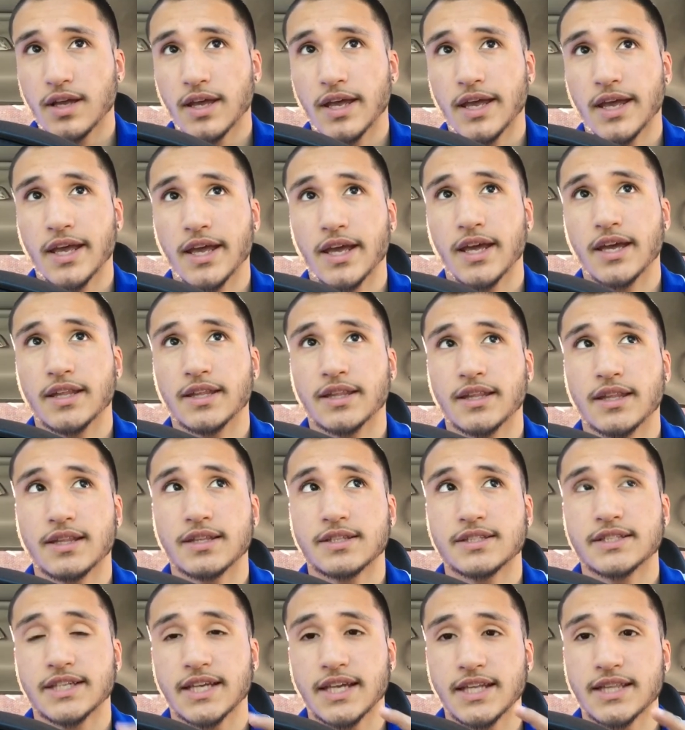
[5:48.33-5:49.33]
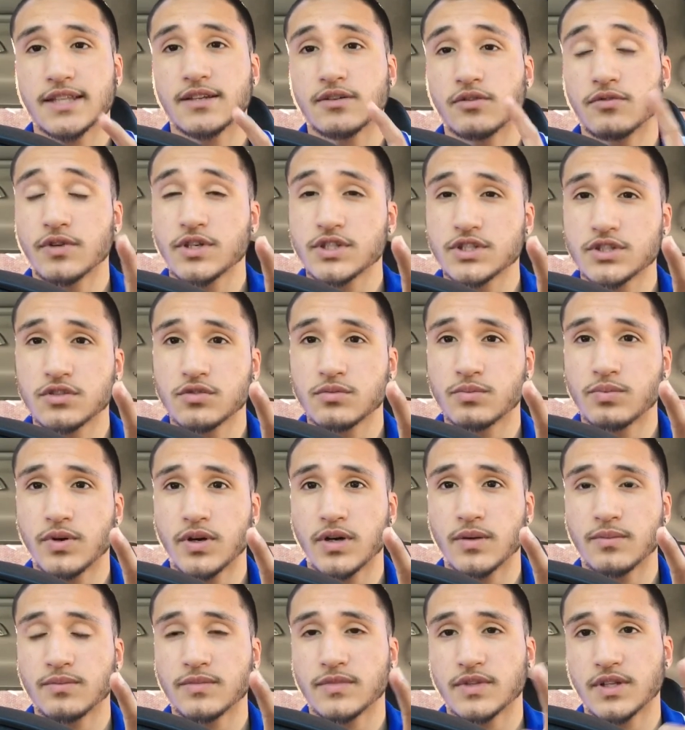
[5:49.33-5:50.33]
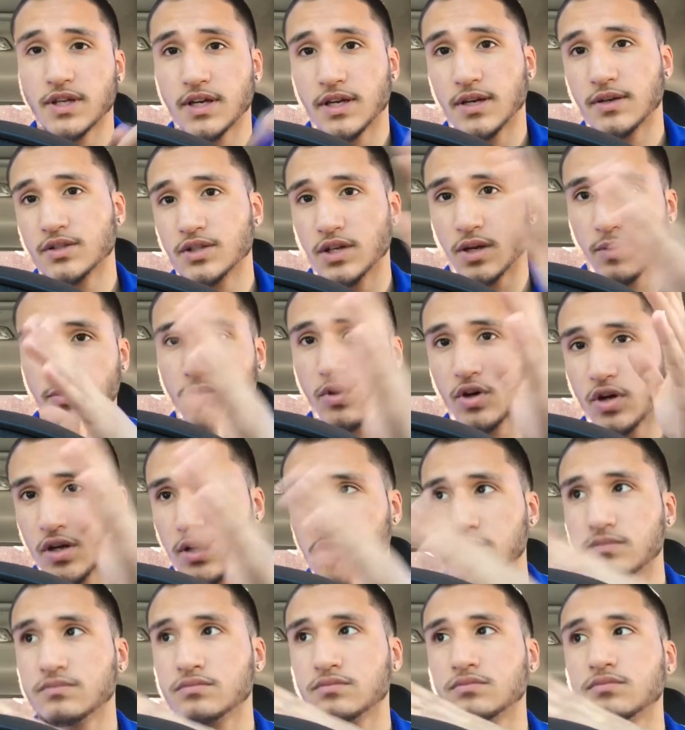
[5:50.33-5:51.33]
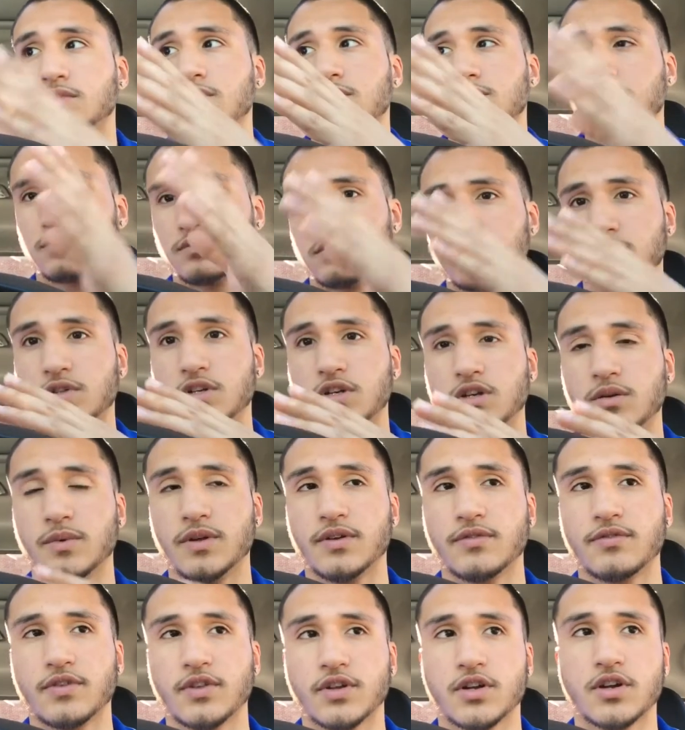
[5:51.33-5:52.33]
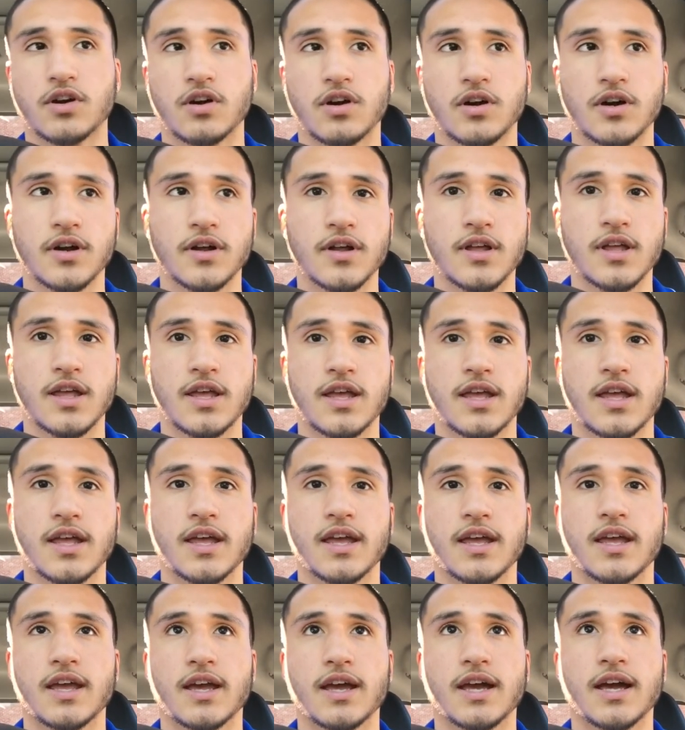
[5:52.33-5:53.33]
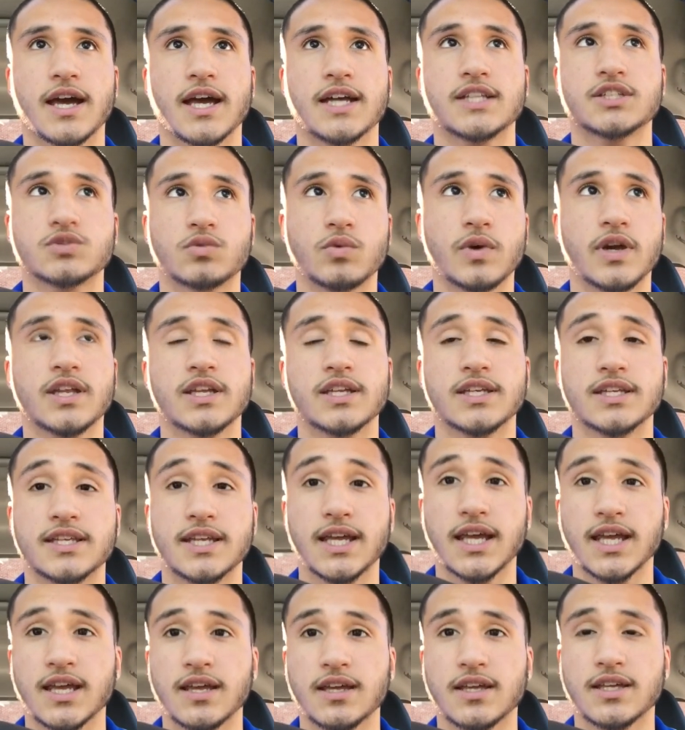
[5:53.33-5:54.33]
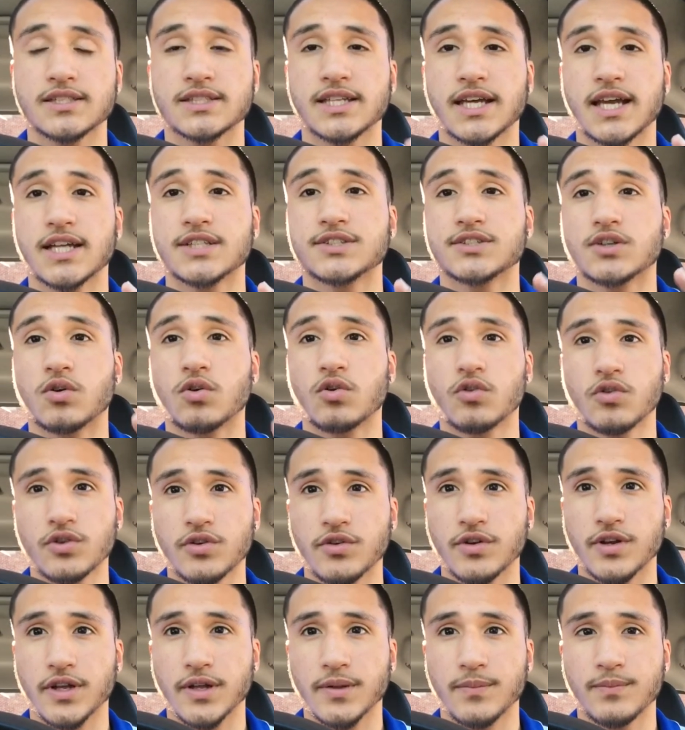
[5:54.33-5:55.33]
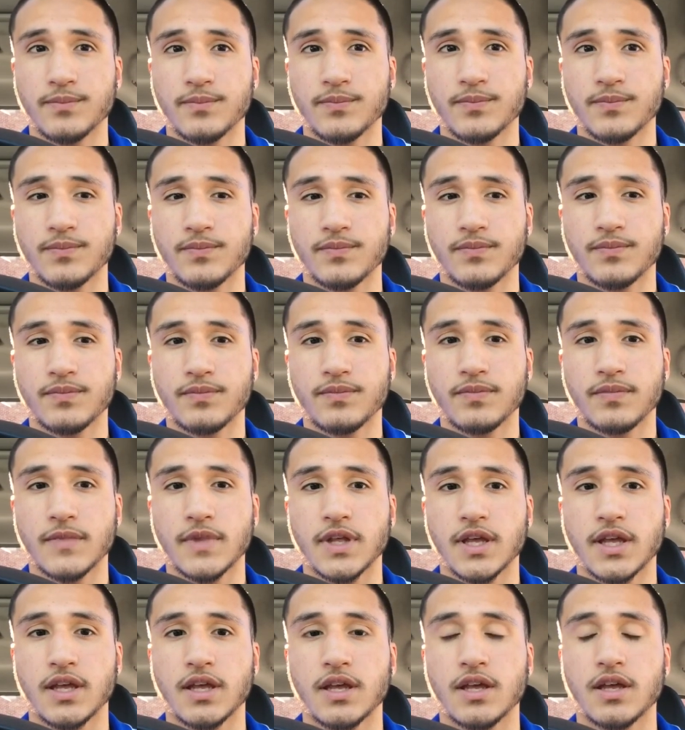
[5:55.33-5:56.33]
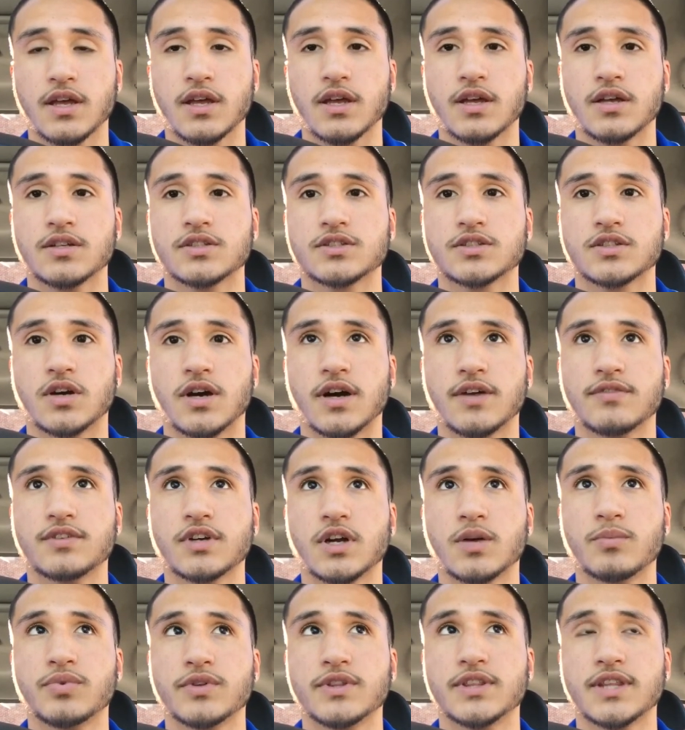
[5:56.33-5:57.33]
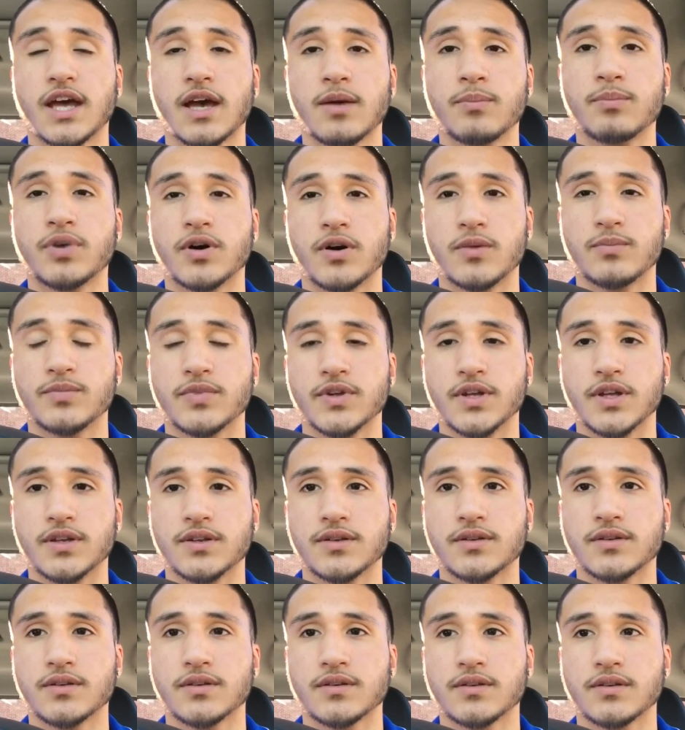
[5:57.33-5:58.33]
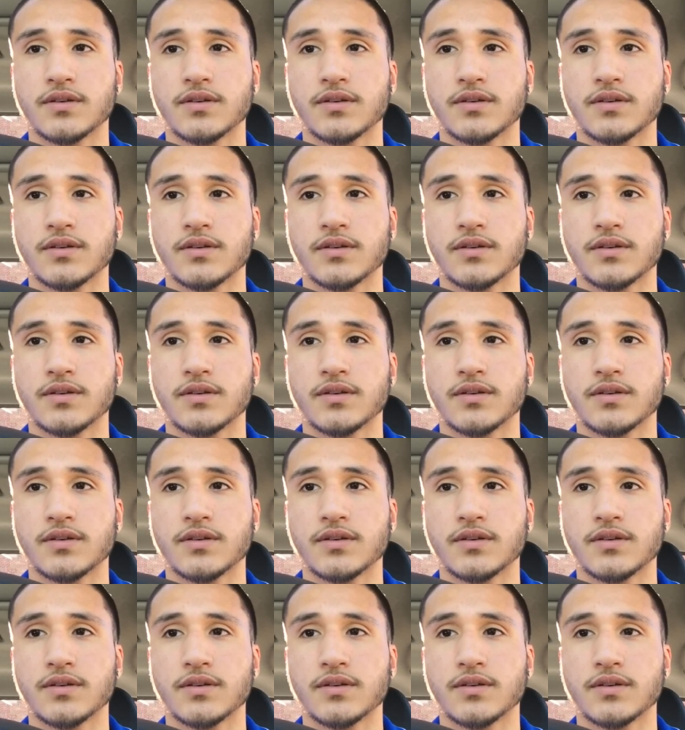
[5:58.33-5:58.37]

And to get the original pump that I bought, you know what I mean, for the car, I had to wait a day because they had to order it. So after I put that pump in,